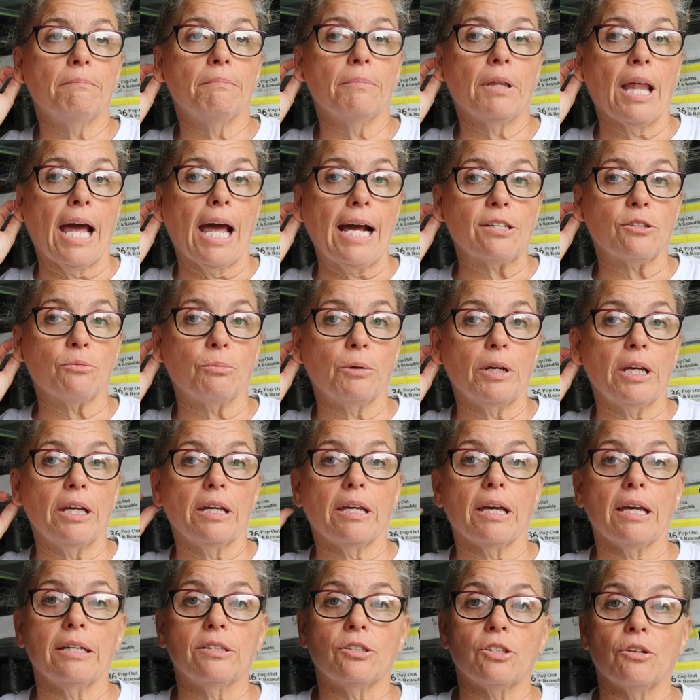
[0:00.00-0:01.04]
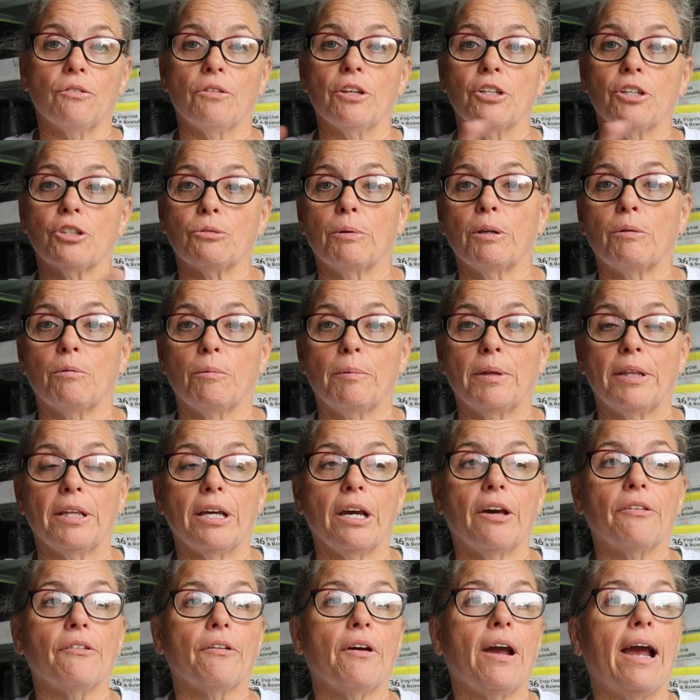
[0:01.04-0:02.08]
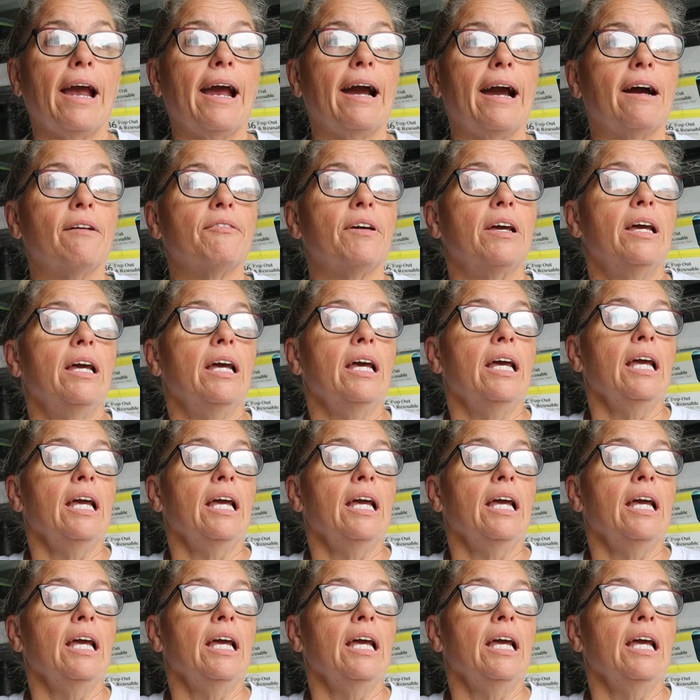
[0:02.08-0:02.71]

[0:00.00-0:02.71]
last week, and so this week will be the other half.